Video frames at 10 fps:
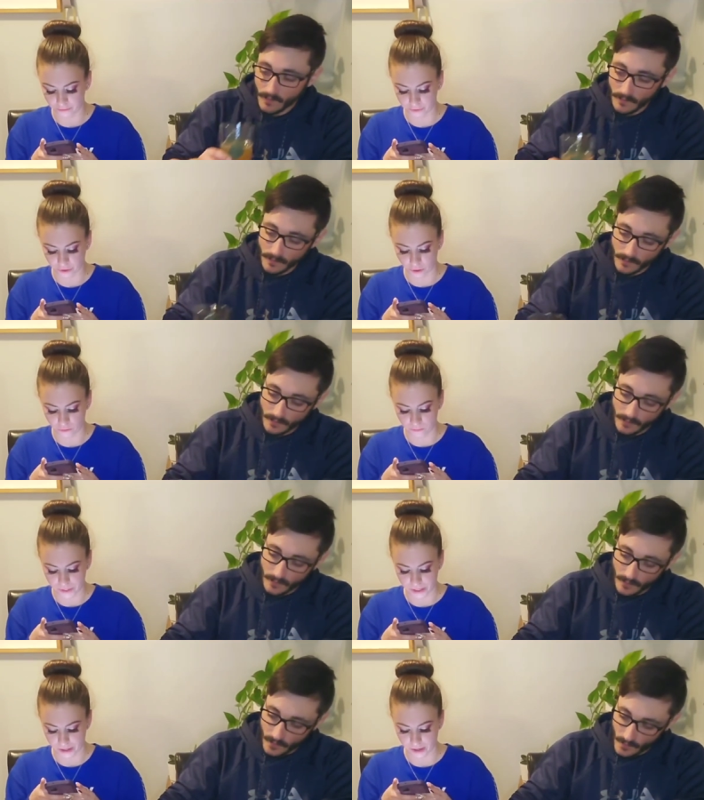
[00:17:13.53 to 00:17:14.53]
Speaker 1: of their own
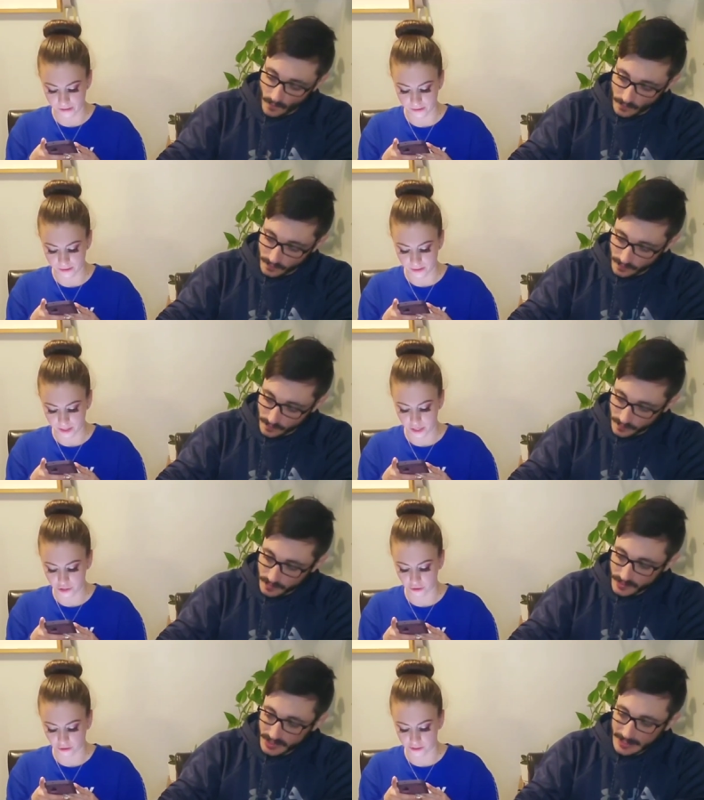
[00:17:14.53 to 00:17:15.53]
beer in New
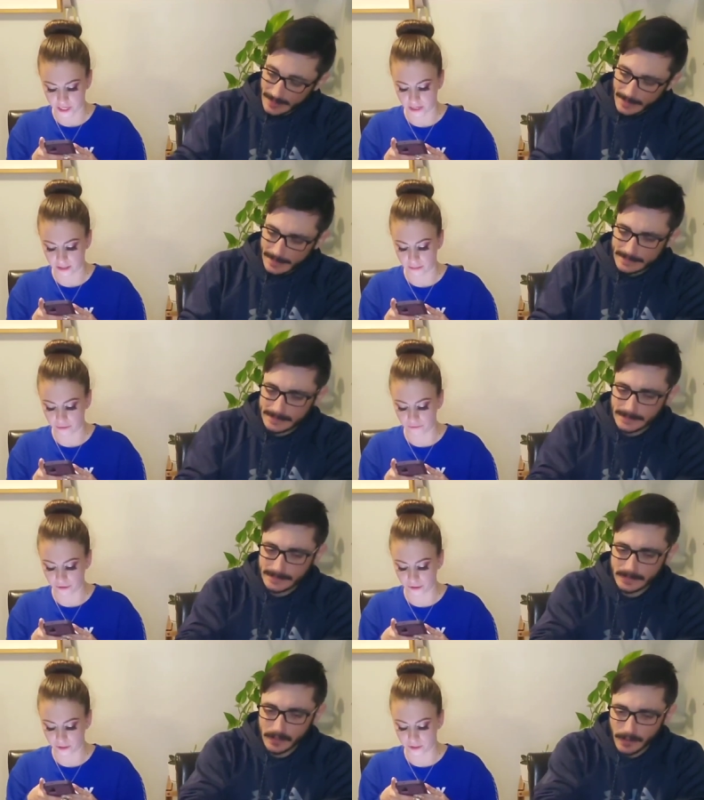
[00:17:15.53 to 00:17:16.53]
York State, labeled for
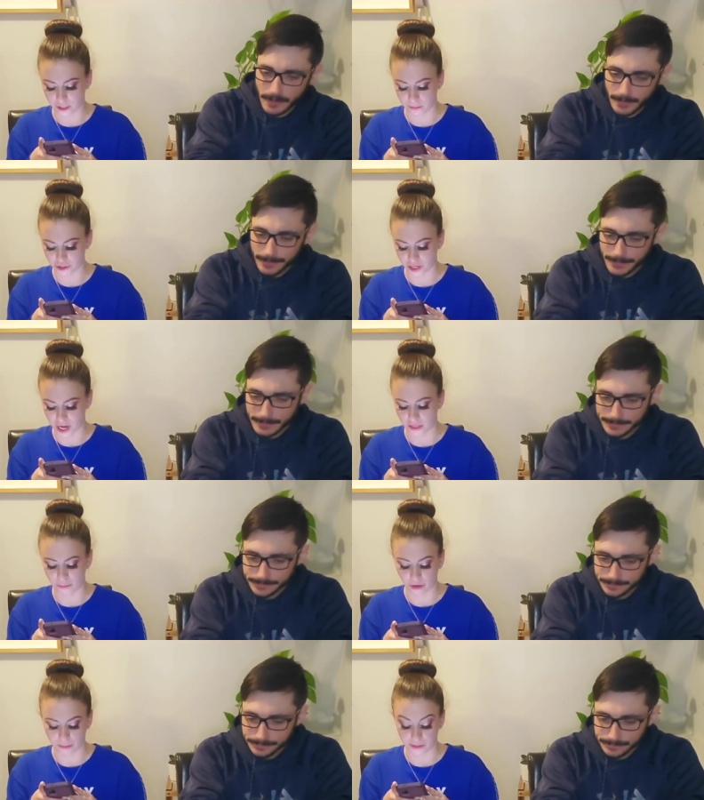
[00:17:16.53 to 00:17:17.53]
consumption on the
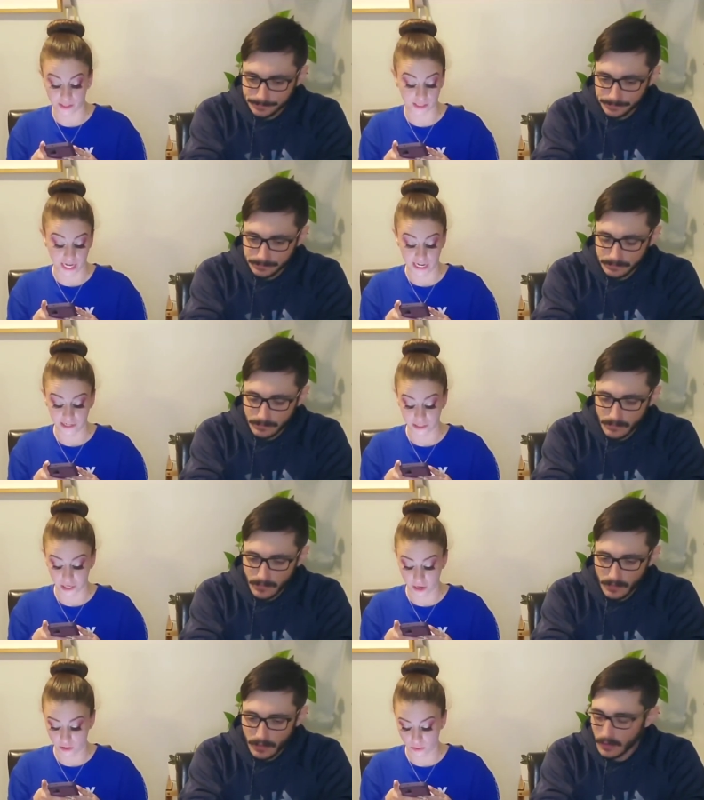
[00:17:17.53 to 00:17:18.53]
premises and to
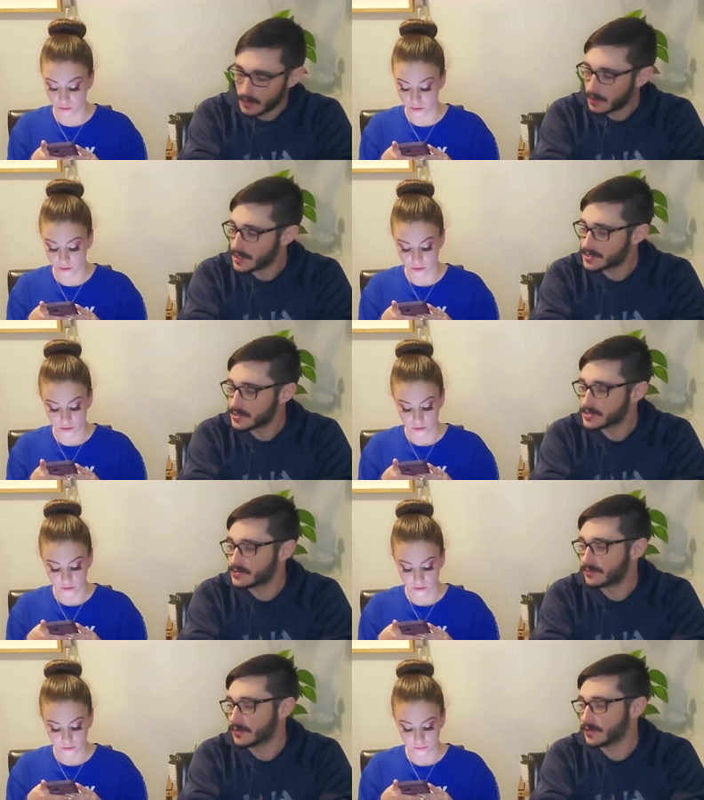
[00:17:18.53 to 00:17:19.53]
go.
Speaker 2: Okay, so this is
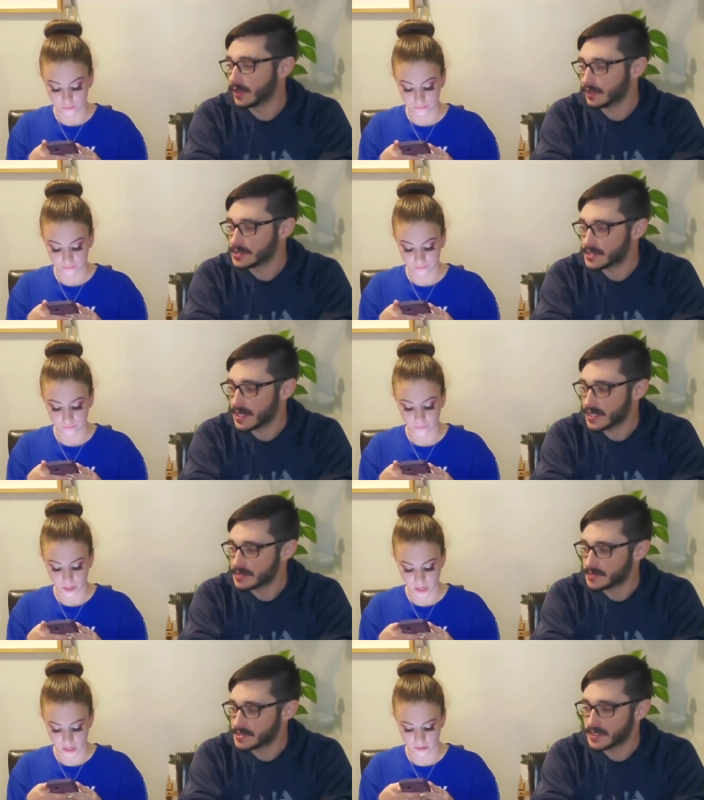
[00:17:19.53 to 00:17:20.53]
for New York State
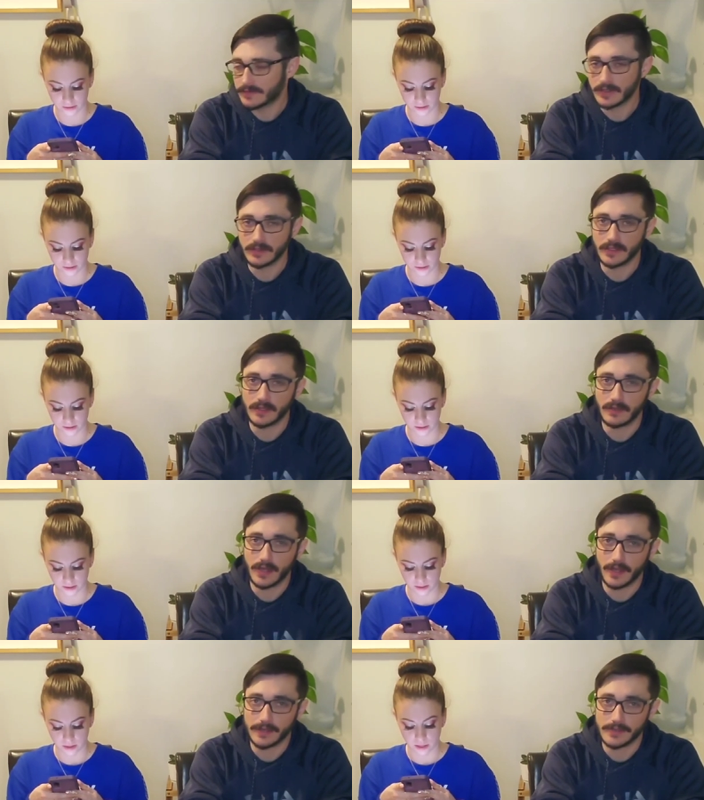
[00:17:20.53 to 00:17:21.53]
specifically. Yes.
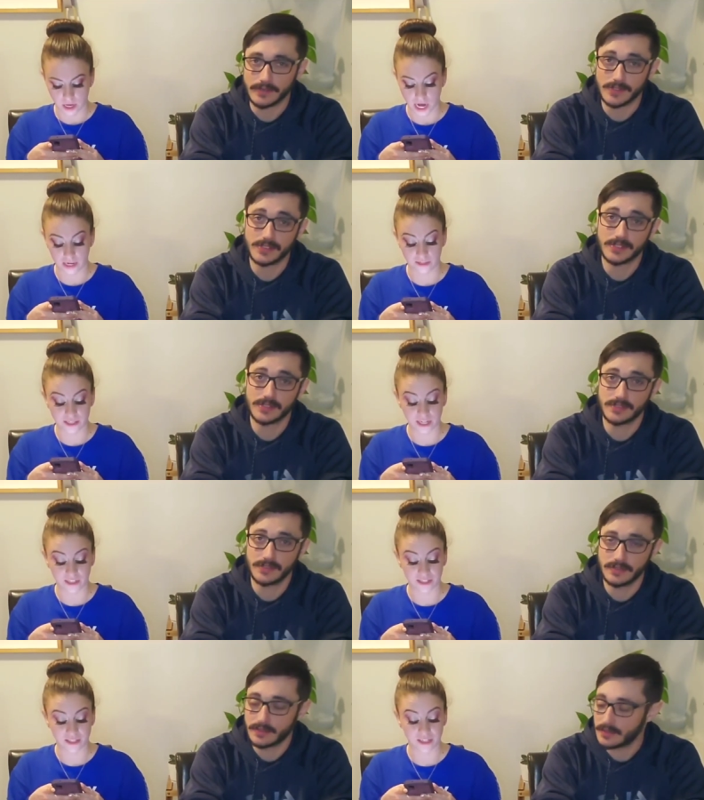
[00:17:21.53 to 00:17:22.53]
Okay, so this and it's a
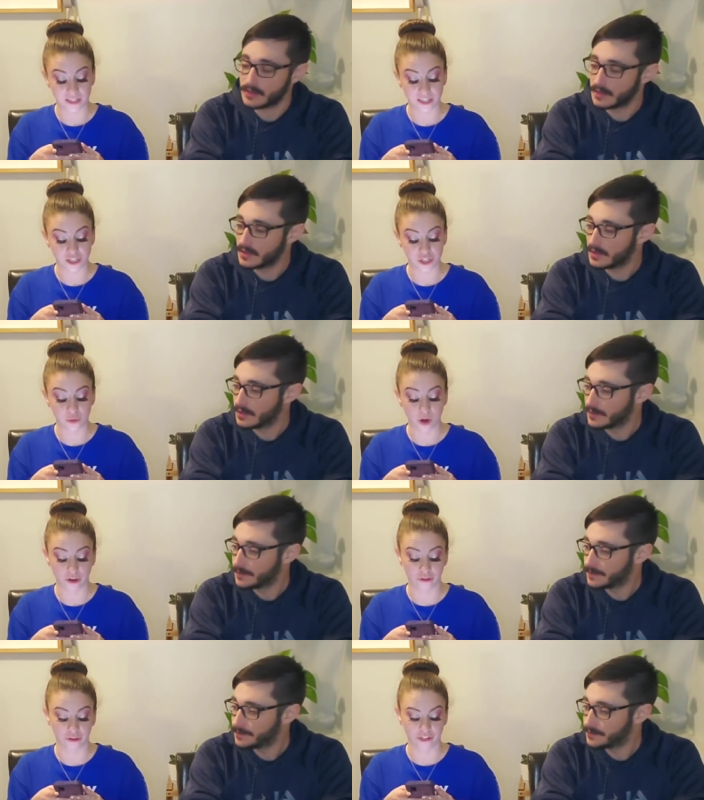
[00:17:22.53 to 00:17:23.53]
Speaker 1: sixty-two
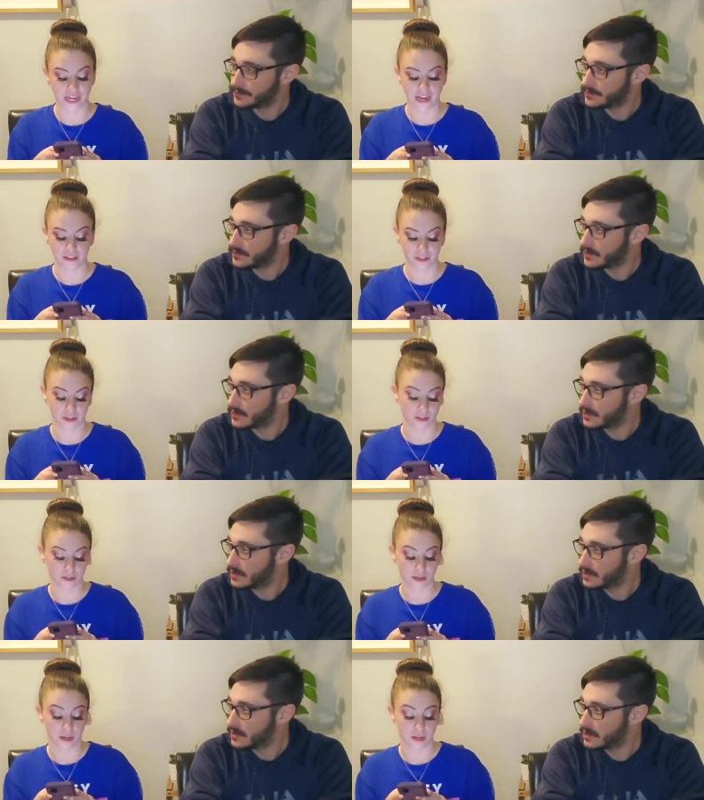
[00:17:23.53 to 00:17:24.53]
hundred dollar
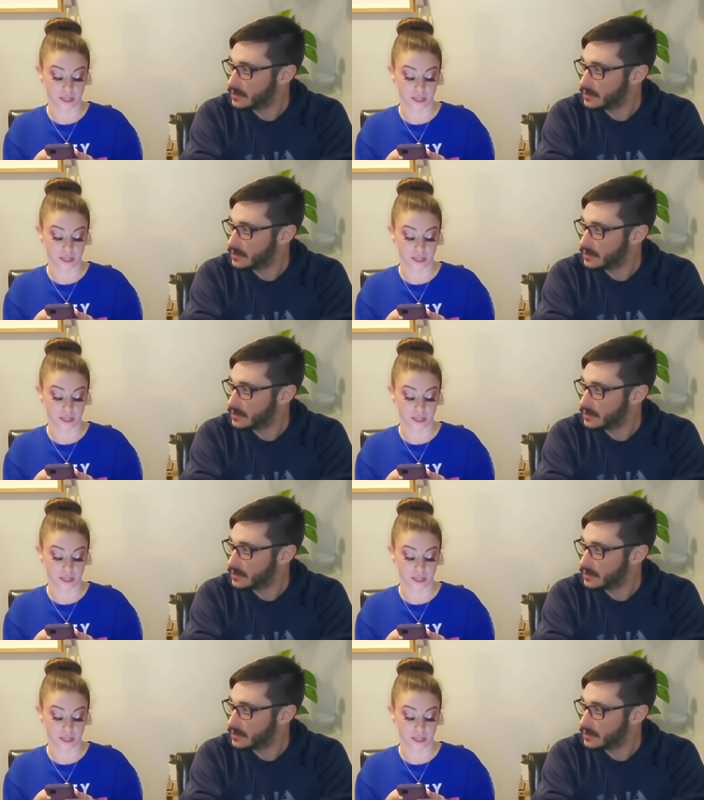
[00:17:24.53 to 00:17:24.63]
a